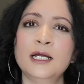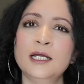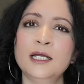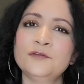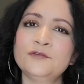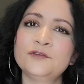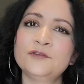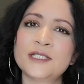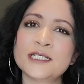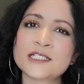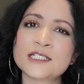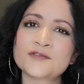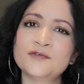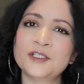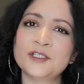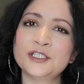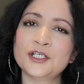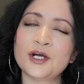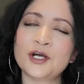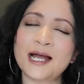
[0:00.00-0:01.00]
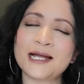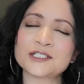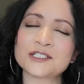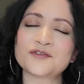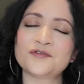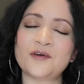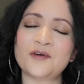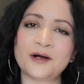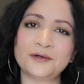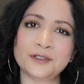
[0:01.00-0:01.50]
If this video
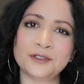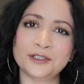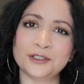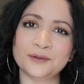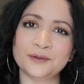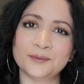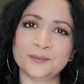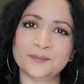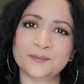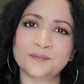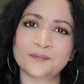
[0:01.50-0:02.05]
has found you,